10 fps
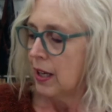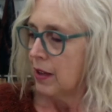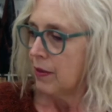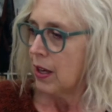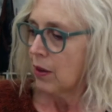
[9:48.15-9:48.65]

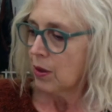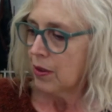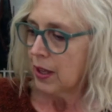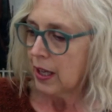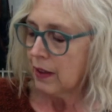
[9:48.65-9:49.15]
The other
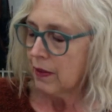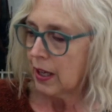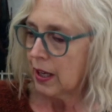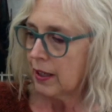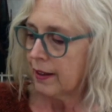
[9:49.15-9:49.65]
thing
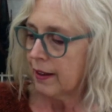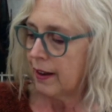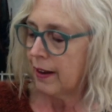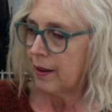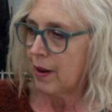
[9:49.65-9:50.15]
that
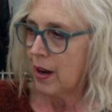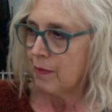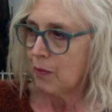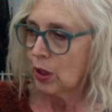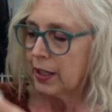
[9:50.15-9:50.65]
I'm
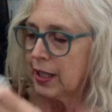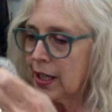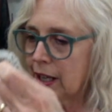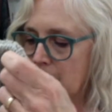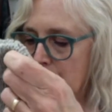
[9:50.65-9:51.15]
really
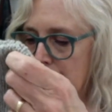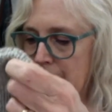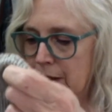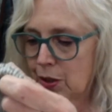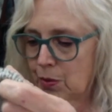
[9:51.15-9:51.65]
getting
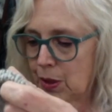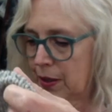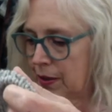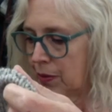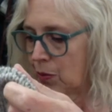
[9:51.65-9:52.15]
obsessed
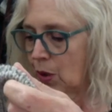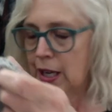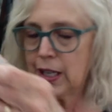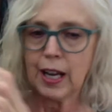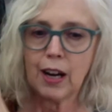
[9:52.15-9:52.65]
with
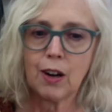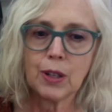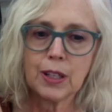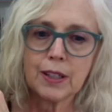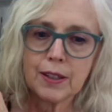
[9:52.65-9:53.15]
right now
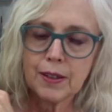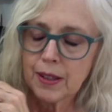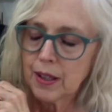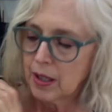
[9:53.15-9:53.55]
is